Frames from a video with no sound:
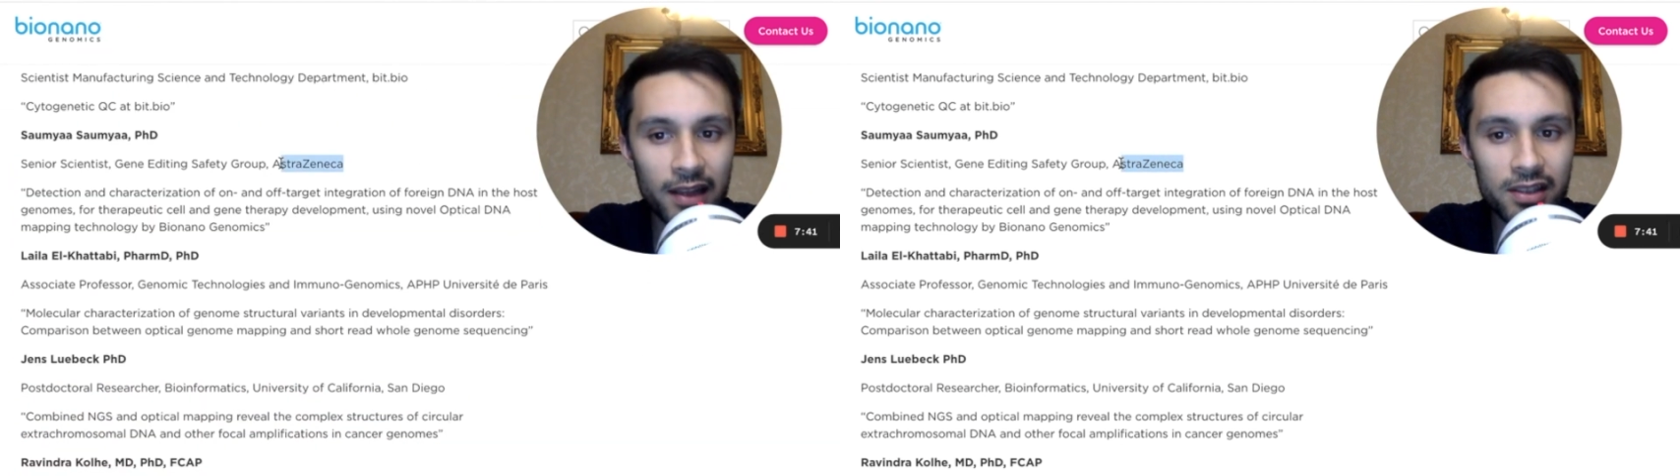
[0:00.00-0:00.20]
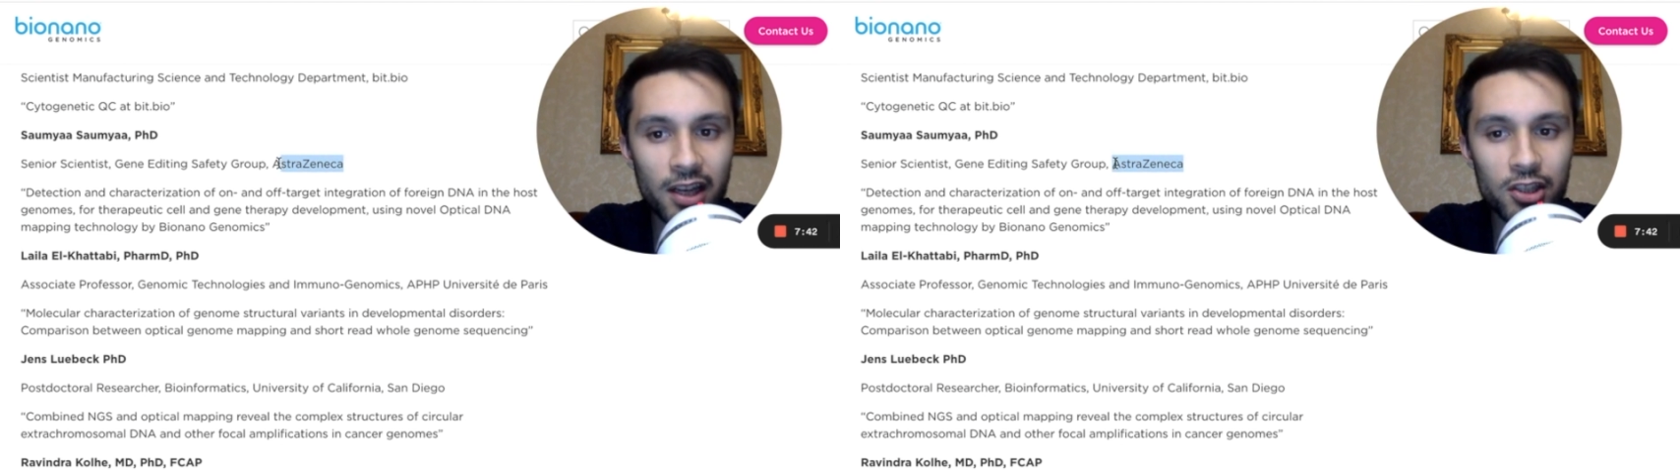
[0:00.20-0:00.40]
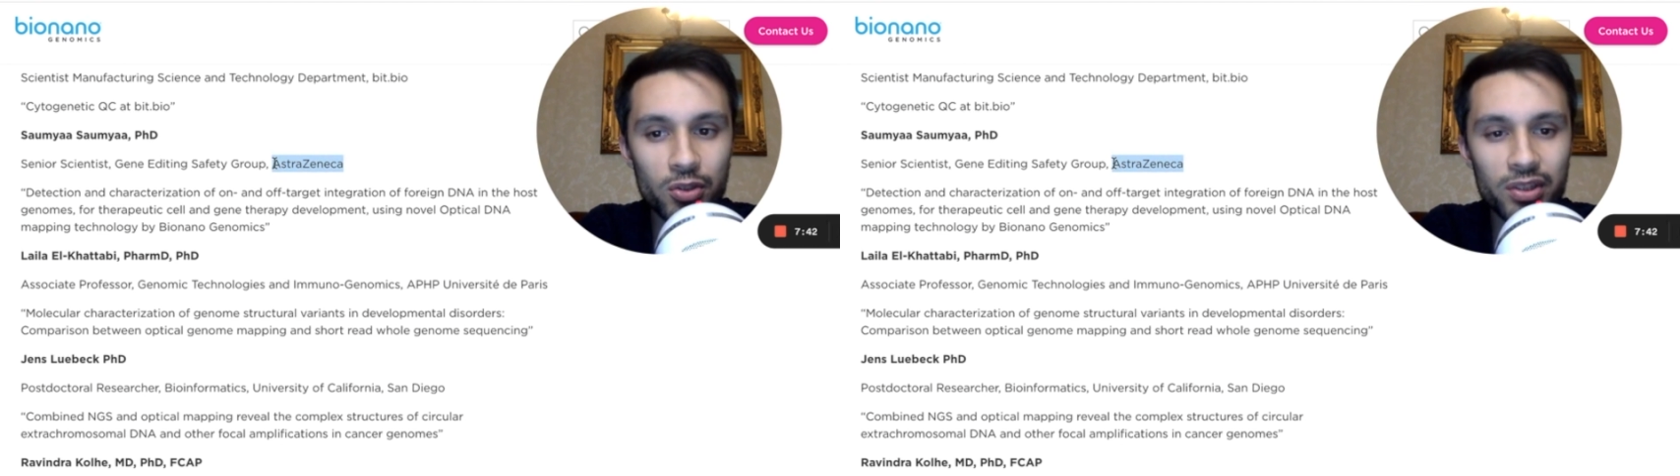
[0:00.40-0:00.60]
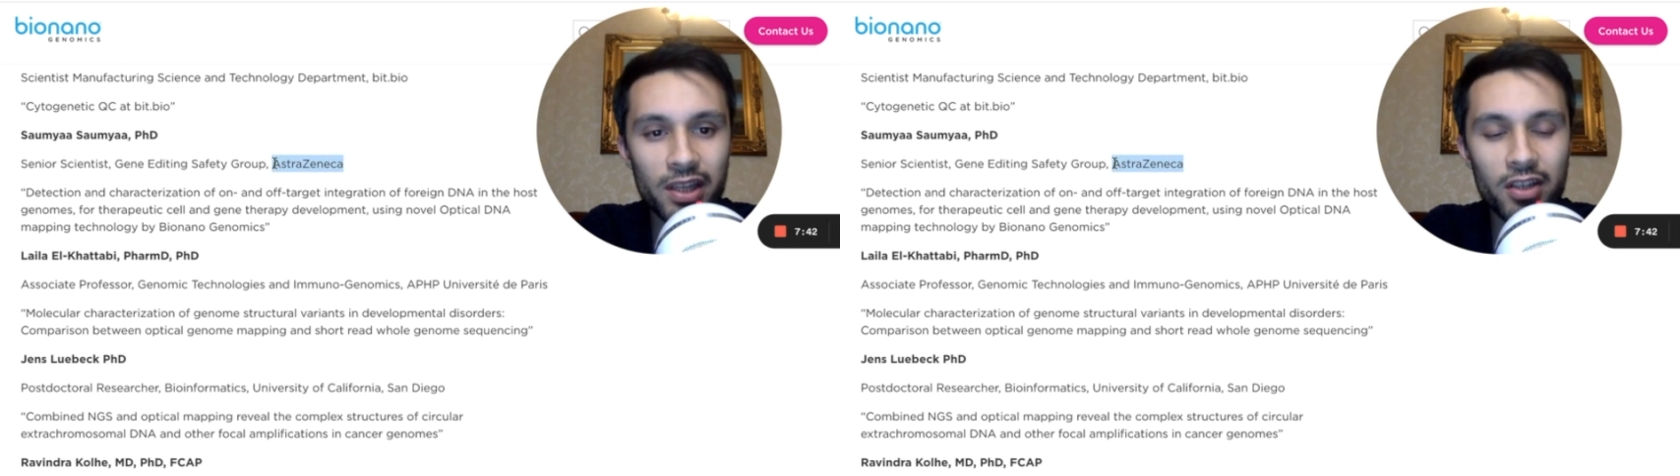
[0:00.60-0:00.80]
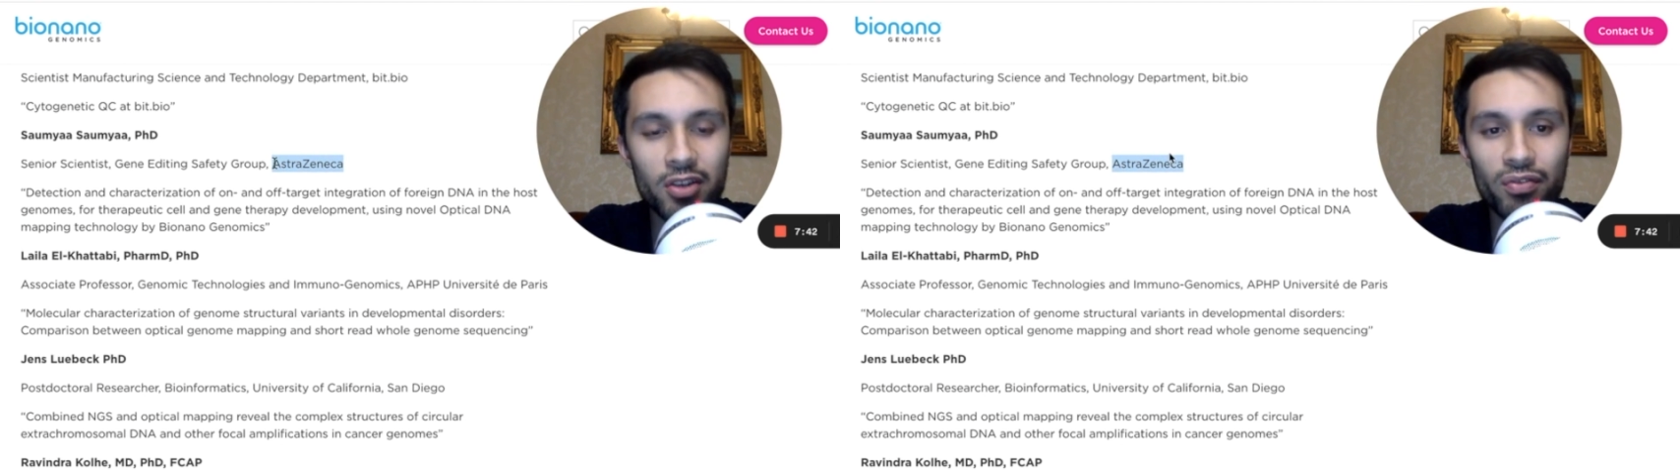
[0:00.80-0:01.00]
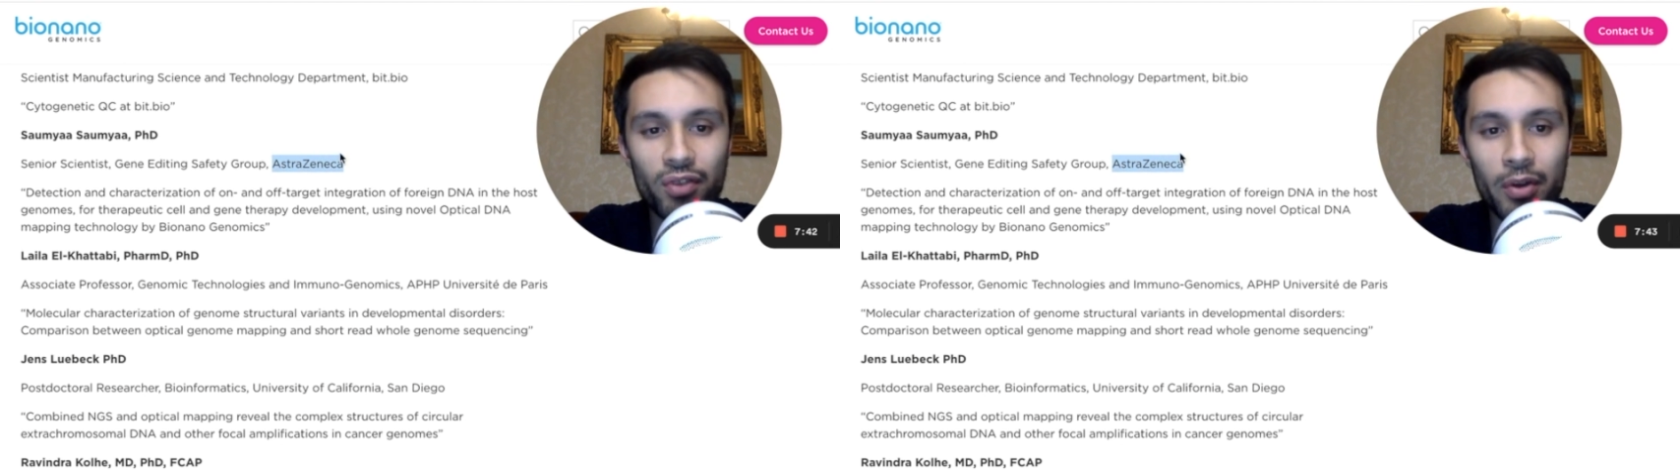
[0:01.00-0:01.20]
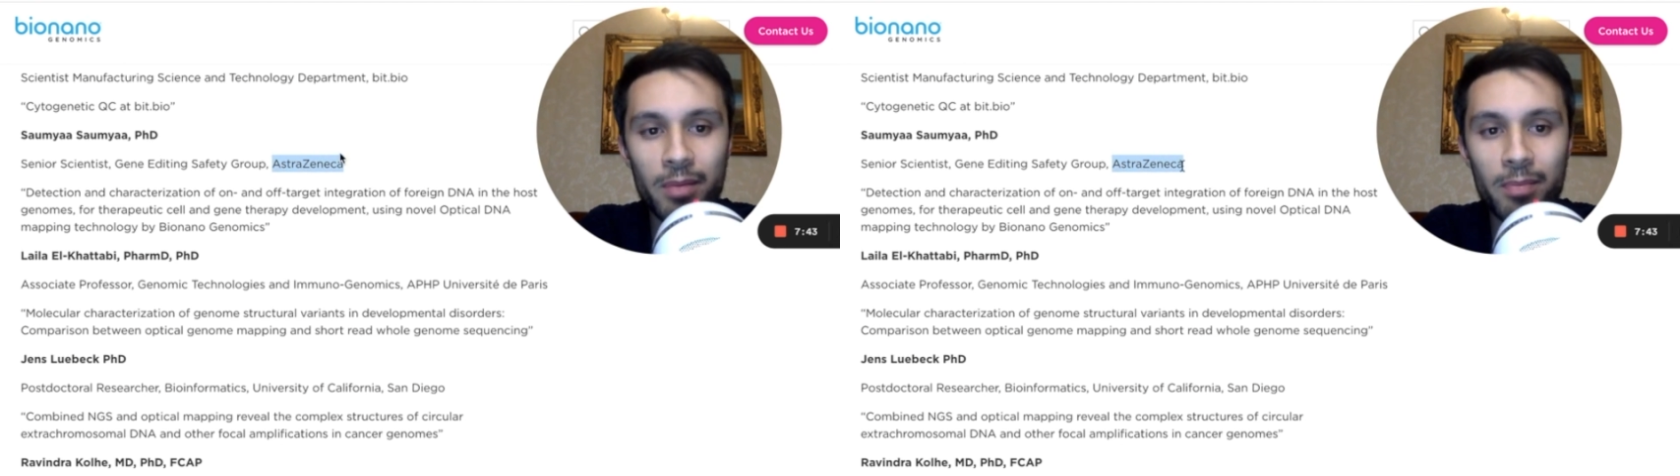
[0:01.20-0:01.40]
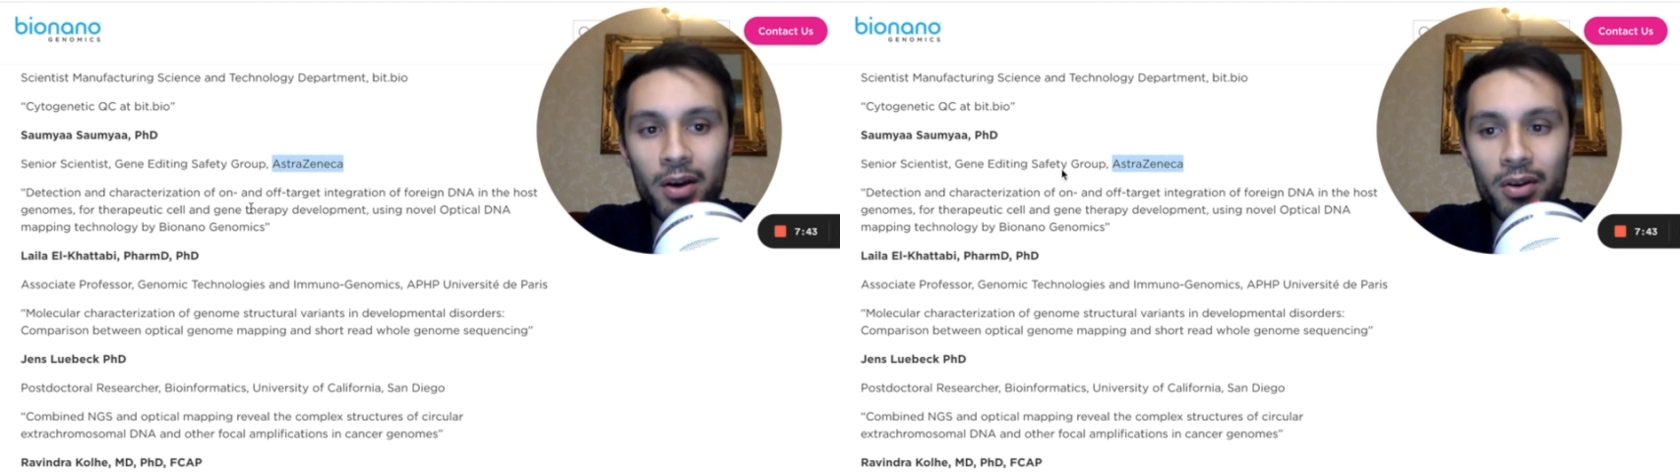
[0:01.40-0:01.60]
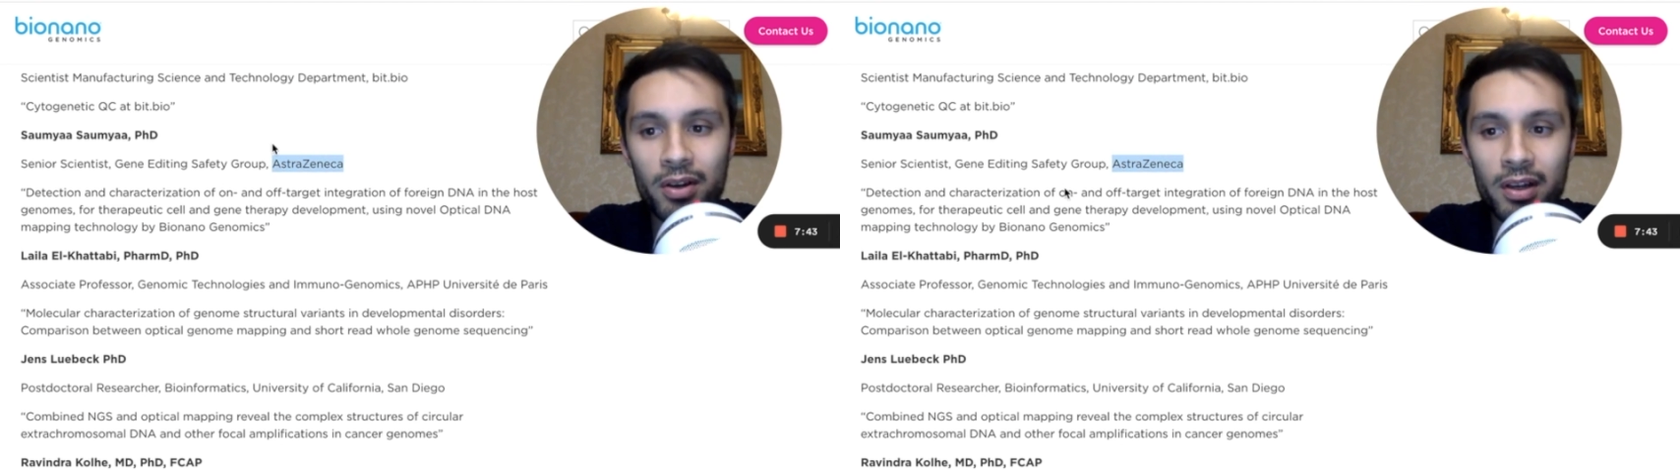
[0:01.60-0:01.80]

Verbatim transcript: and AstraZeneca floating about.